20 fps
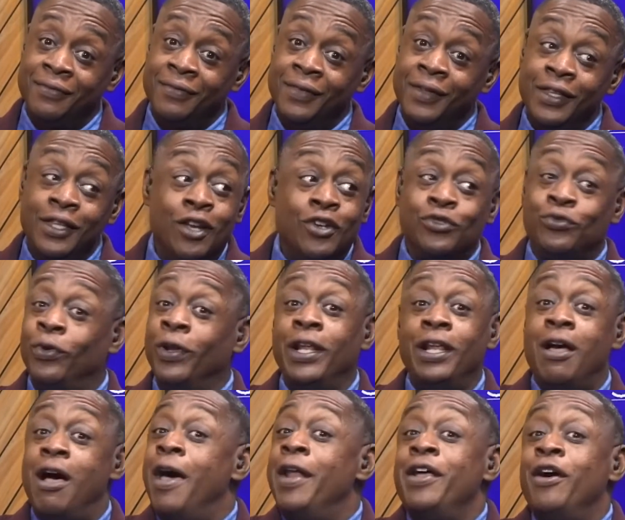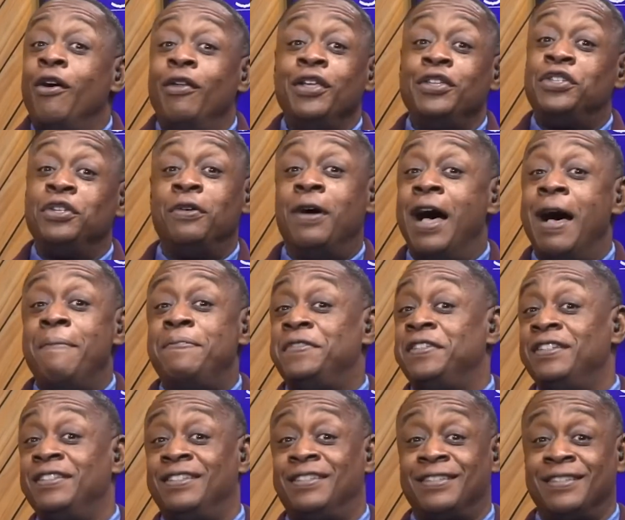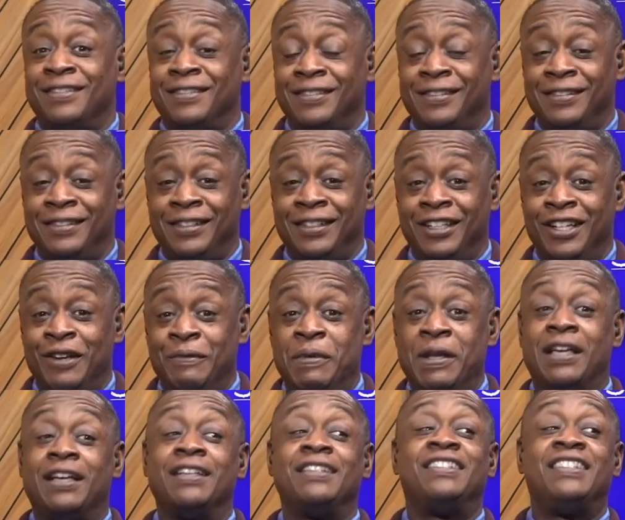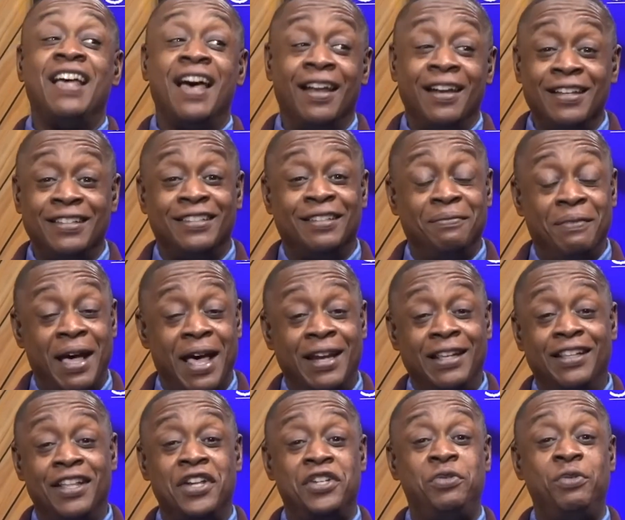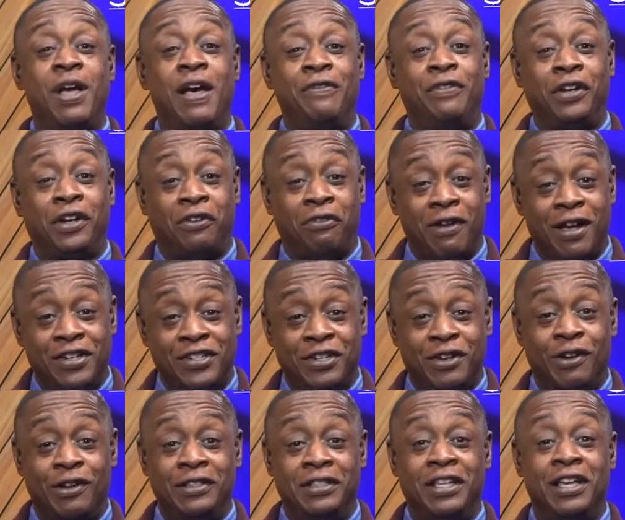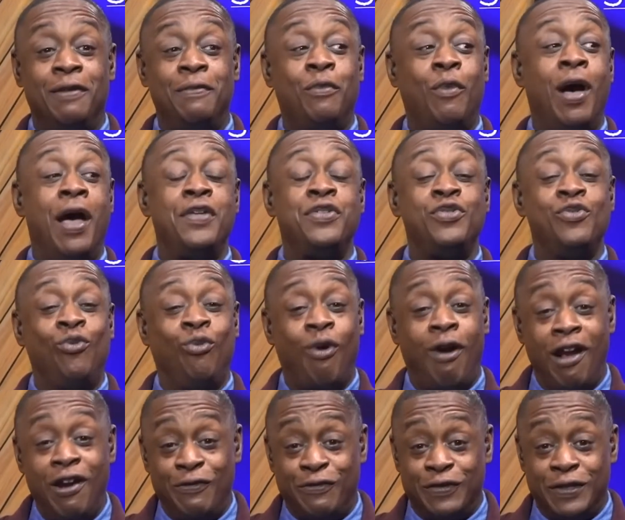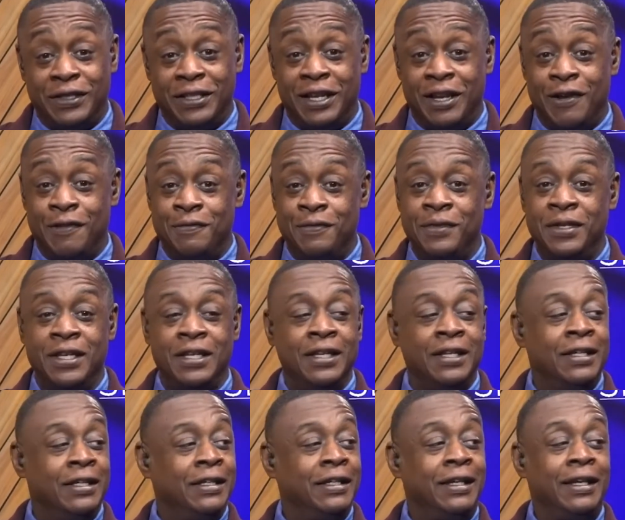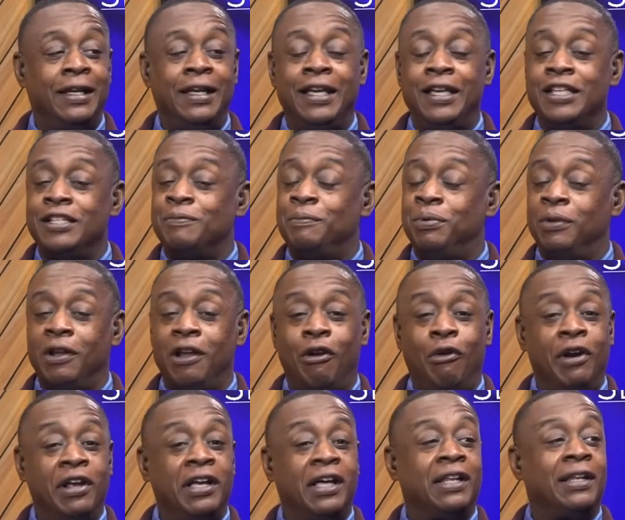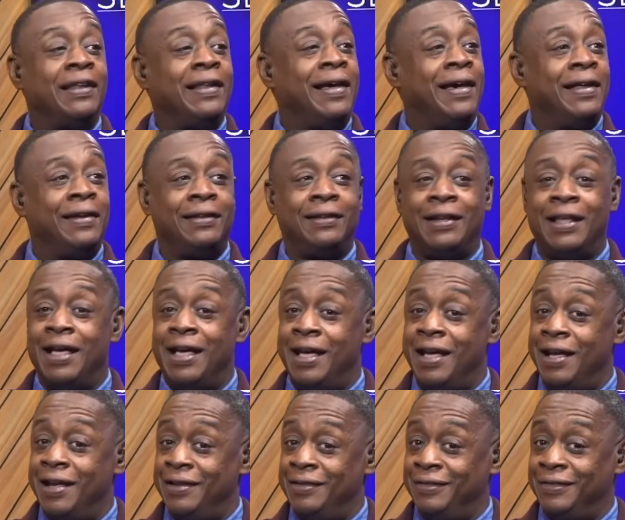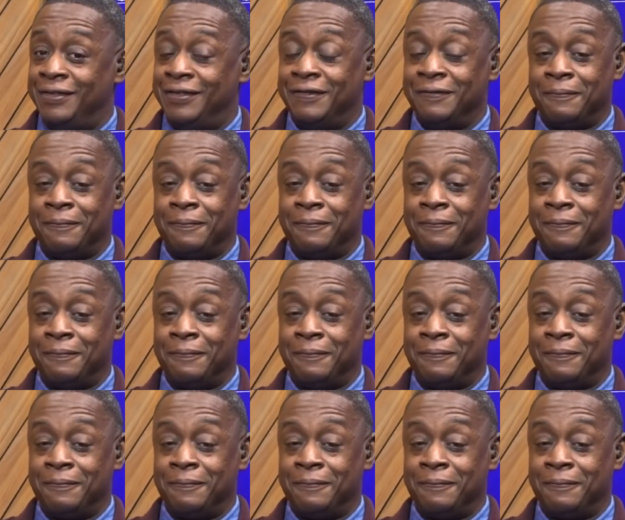Those really are the only two options. Because telling somebody that you have a crush on them while you work for them is blurring a lot of lines.